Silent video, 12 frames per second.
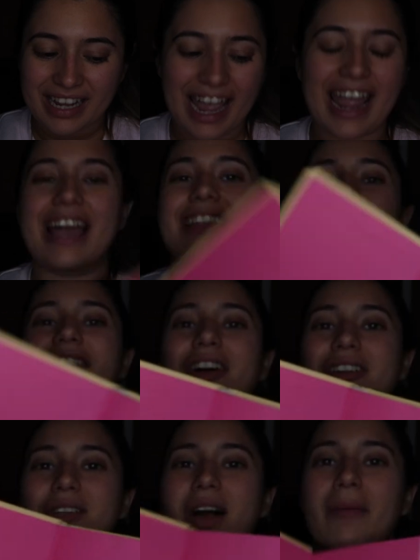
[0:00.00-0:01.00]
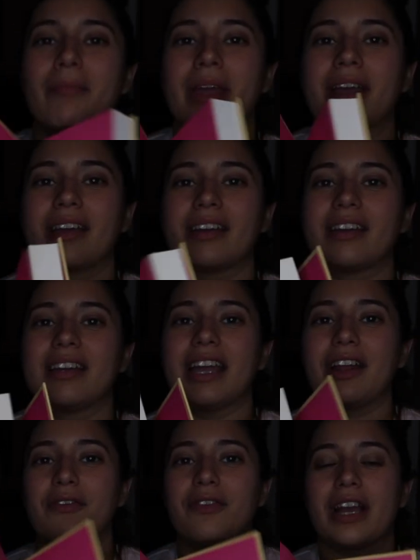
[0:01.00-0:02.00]
And they're also hot pink.
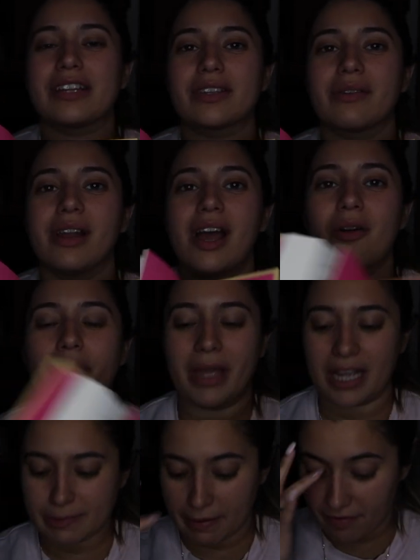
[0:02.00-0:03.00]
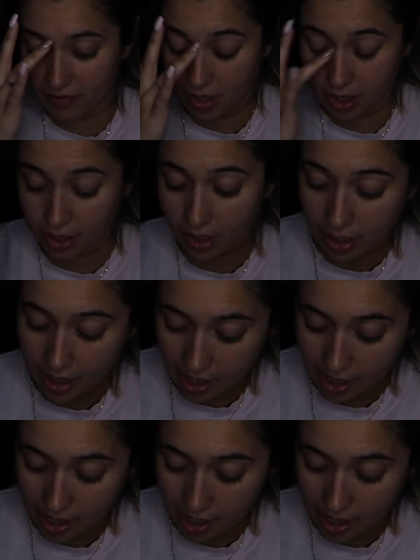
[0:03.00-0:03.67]
And if you guys don't know, pink is my favorite color.